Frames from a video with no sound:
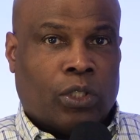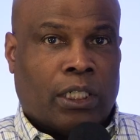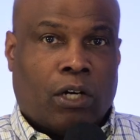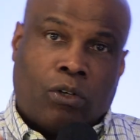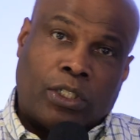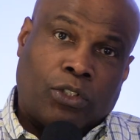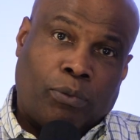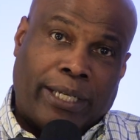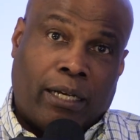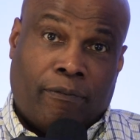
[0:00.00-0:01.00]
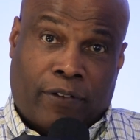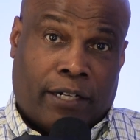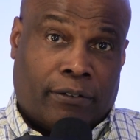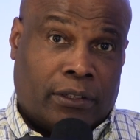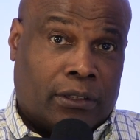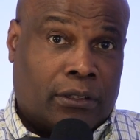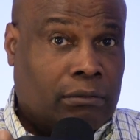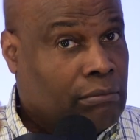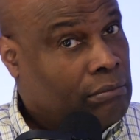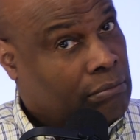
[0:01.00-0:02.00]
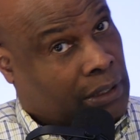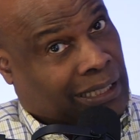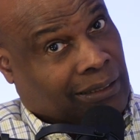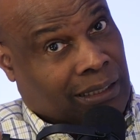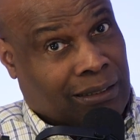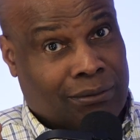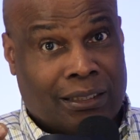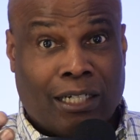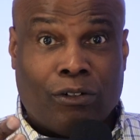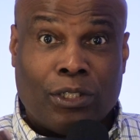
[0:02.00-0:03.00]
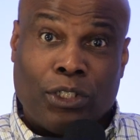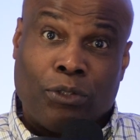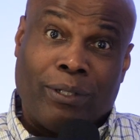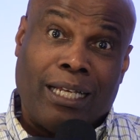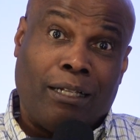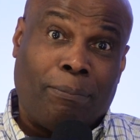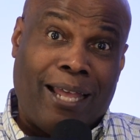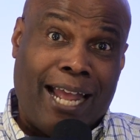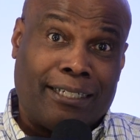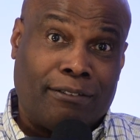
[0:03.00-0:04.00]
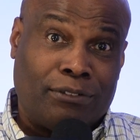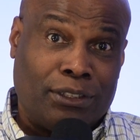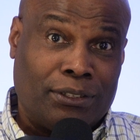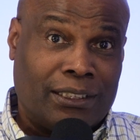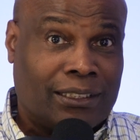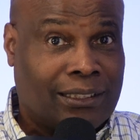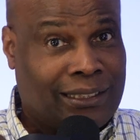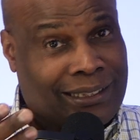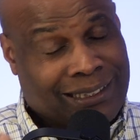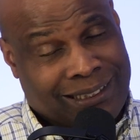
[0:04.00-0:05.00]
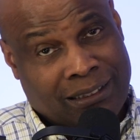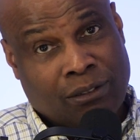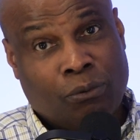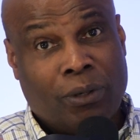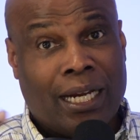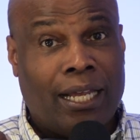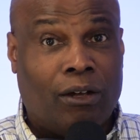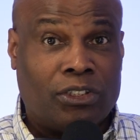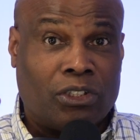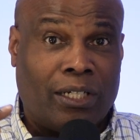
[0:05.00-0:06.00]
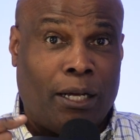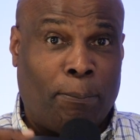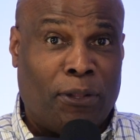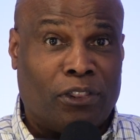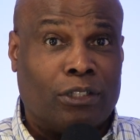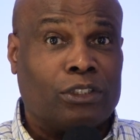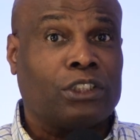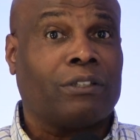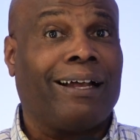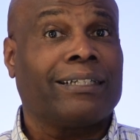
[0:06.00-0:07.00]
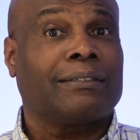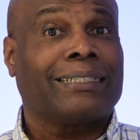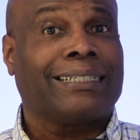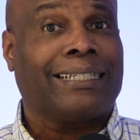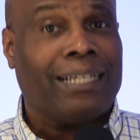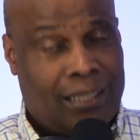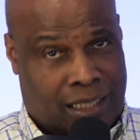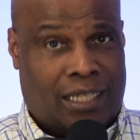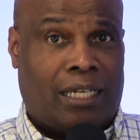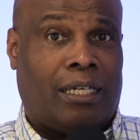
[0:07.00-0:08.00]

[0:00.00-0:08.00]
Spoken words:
not only do we help veterans, not only do we help active duty, we're also helping those trying to get there.